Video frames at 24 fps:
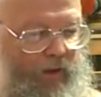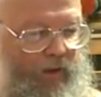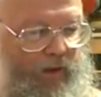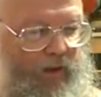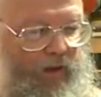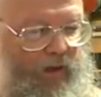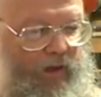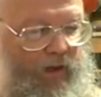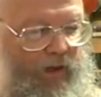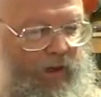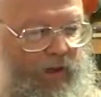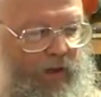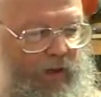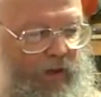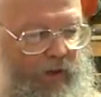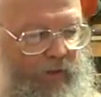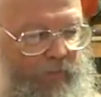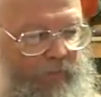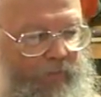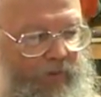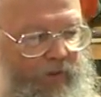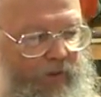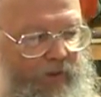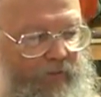Um,
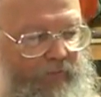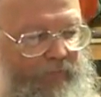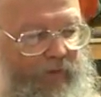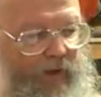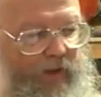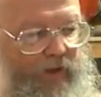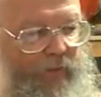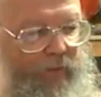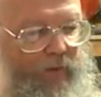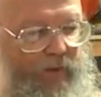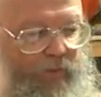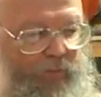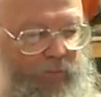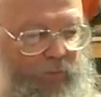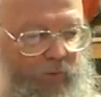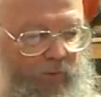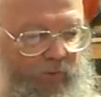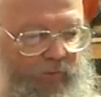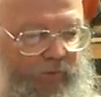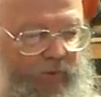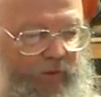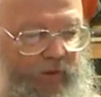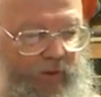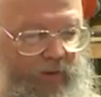following
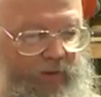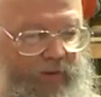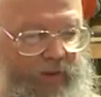rules of the Old